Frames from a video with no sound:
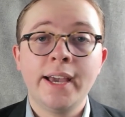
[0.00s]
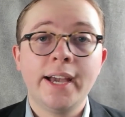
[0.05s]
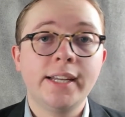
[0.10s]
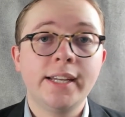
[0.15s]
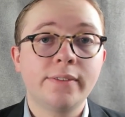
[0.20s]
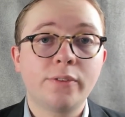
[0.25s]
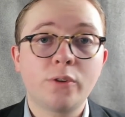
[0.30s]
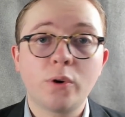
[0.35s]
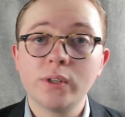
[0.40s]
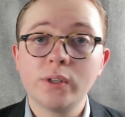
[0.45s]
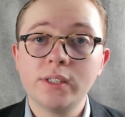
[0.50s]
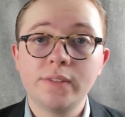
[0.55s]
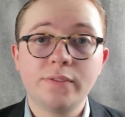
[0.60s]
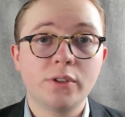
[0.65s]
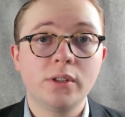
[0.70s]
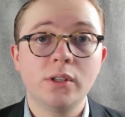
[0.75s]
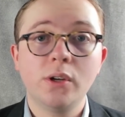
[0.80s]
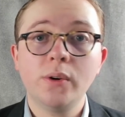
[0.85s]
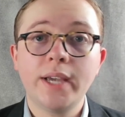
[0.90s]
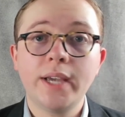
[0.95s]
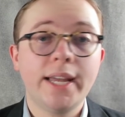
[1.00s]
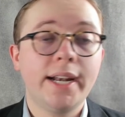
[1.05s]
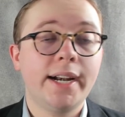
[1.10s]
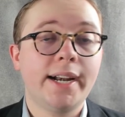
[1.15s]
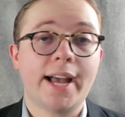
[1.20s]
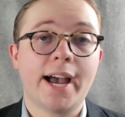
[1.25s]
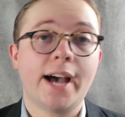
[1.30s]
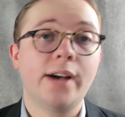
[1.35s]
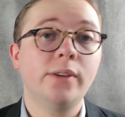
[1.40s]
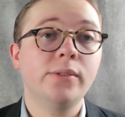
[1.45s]
And of course, if you're
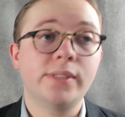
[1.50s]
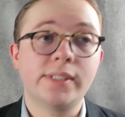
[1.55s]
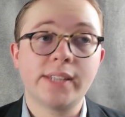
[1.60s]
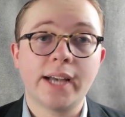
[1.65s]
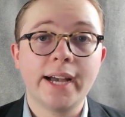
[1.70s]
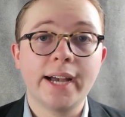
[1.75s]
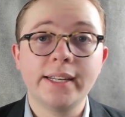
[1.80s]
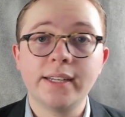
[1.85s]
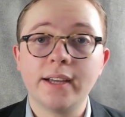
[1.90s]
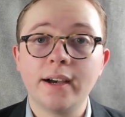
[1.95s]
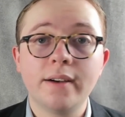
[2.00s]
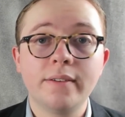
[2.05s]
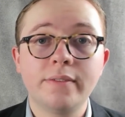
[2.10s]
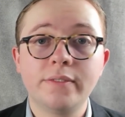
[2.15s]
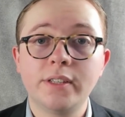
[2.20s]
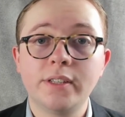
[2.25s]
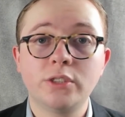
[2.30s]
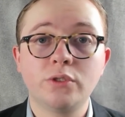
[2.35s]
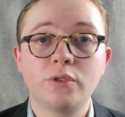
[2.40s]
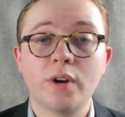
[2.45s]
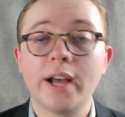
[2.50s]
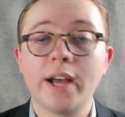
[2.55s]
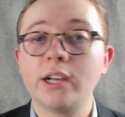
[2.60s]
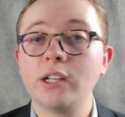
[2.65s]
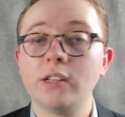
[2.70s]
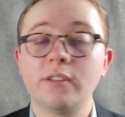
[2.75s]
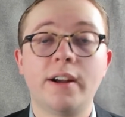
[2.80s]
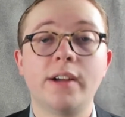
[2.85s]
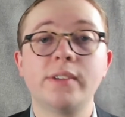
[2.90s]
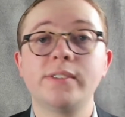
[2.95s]
located outside of the
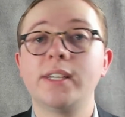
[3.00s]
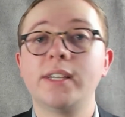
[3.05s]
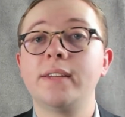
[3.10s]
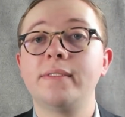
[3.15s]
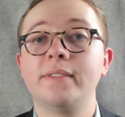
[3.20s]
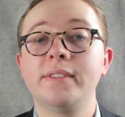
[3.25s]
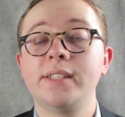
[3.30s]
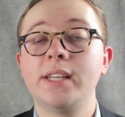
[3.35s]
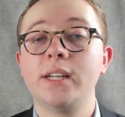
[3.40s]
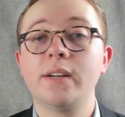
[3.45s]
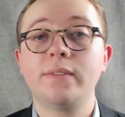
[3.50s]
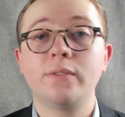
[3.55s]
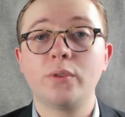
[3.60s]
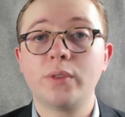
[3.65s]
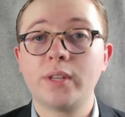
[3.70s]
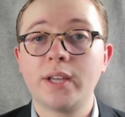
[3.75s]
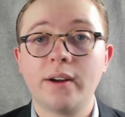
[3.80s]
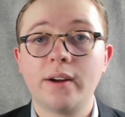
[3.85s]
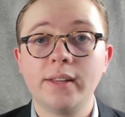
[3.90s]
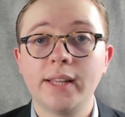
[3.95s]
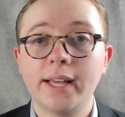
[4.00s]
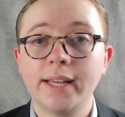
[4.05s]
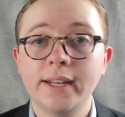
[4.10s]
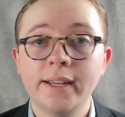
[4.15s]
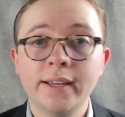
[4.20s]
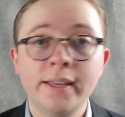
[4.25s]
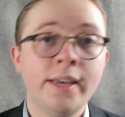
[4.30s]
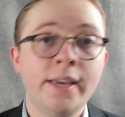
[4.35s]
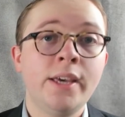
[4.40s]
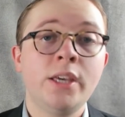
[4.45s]
Triangle or outside of the state of North
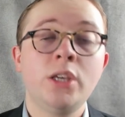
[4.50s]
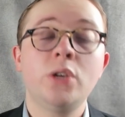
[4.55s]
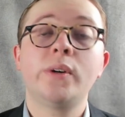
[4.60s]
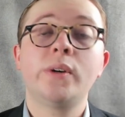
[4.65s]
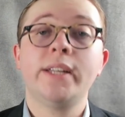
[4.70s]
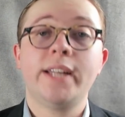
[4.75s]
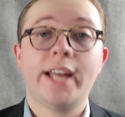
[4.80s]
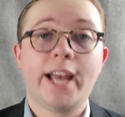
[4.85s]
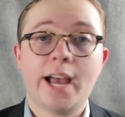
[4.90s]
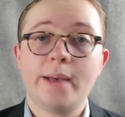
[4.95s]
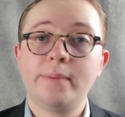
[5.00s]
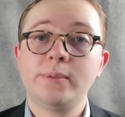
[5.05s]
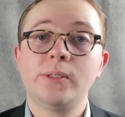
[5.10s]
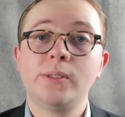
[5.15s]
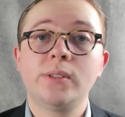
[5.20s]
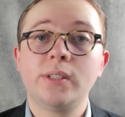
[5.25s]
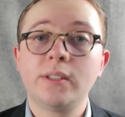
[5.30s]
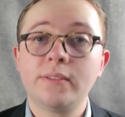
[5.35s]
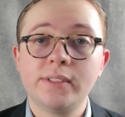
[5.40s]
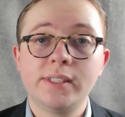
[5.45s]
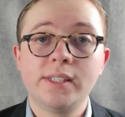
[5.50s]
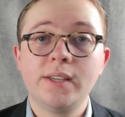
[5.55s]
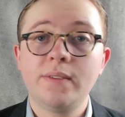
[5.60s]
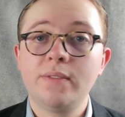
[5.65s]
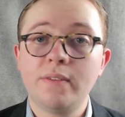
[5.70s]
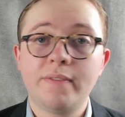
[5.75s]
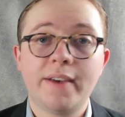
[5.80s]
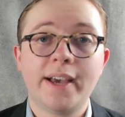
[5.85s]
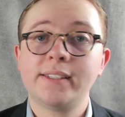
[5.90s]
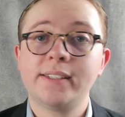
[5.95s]
Carolina, you can absolutely receive
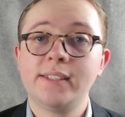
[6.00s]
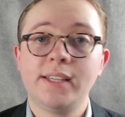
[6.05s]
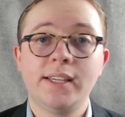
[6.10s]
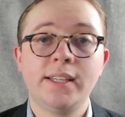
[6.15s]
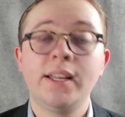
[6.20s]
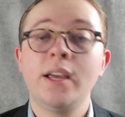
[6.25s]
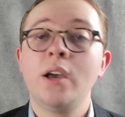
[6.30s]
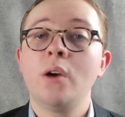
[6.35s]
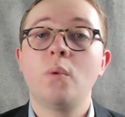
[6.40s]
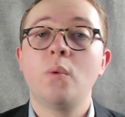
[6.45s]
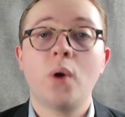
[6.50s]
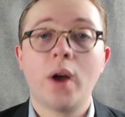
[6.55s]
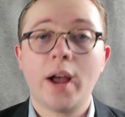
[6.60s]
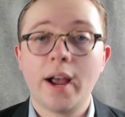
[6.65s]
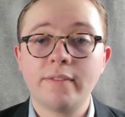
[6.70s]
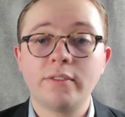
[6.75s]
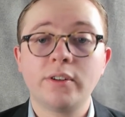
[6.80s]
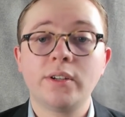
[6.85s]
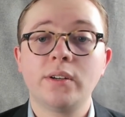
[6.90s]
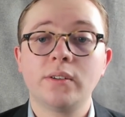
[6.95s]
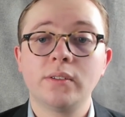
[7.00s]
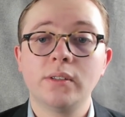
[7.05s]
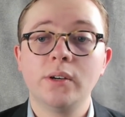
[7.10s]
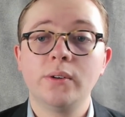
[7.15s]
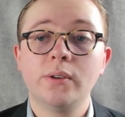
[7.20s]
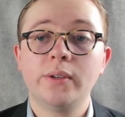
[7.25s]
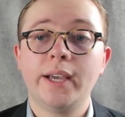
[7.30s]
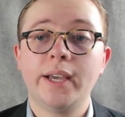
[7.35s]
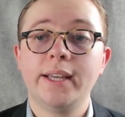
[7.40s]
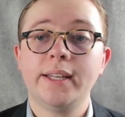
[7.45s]
the vaccine wherever you're
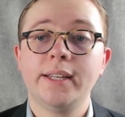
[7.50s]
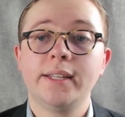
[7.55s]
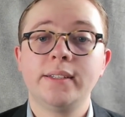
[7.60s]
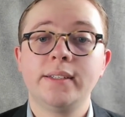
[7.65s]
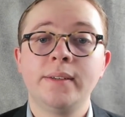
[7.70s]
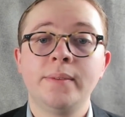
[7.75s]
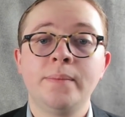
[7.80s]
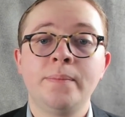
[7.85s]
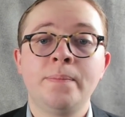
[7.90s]
located.